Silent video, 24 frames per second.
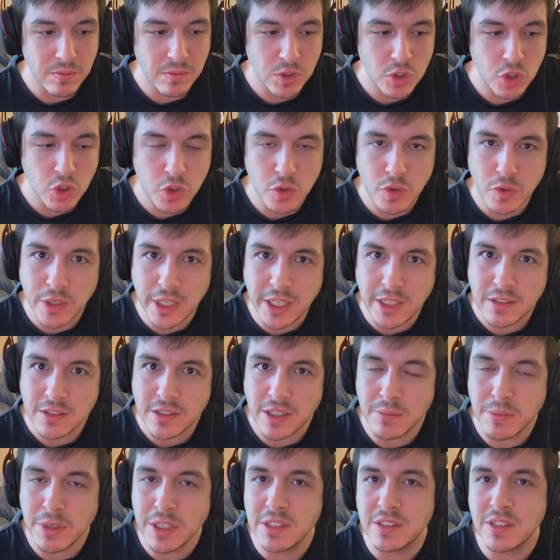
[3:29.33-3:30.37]
treat
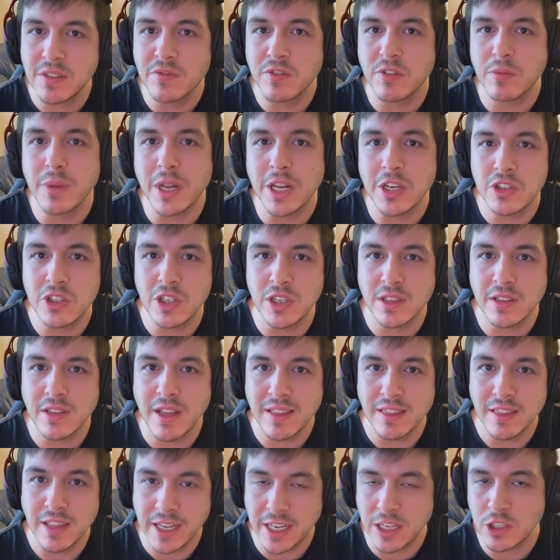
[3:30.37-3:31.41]
somebody's information
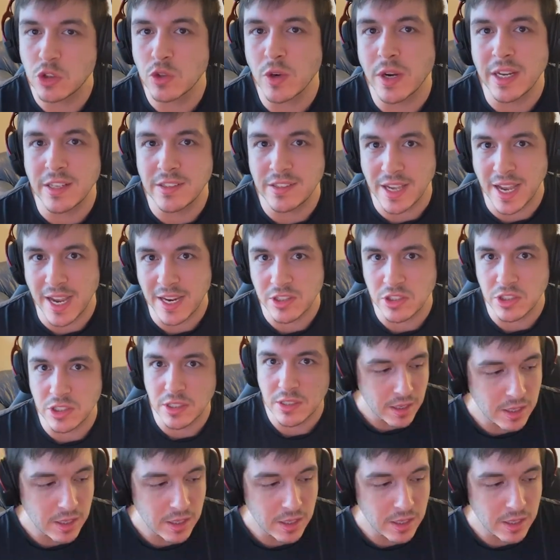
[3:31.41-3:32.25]
like a transaction.